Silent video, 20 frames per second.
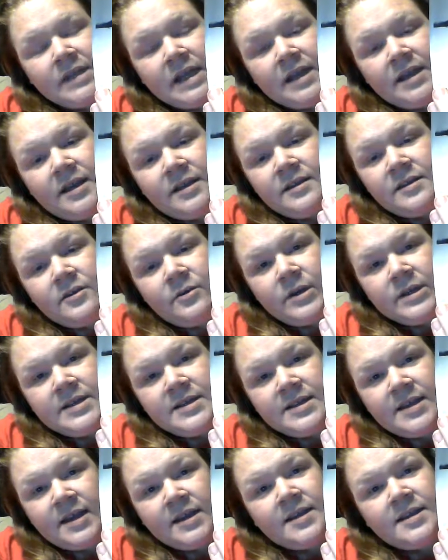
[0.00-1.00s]
And so I
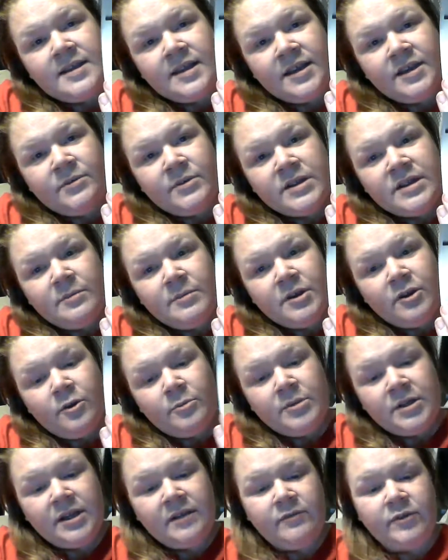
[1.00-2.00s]
decided Sonny was coming
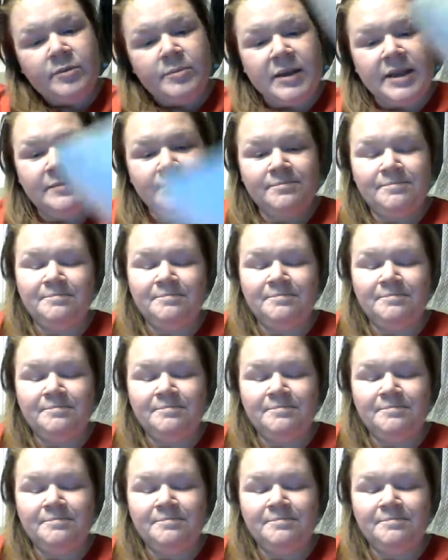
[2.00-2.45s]
home to live with me.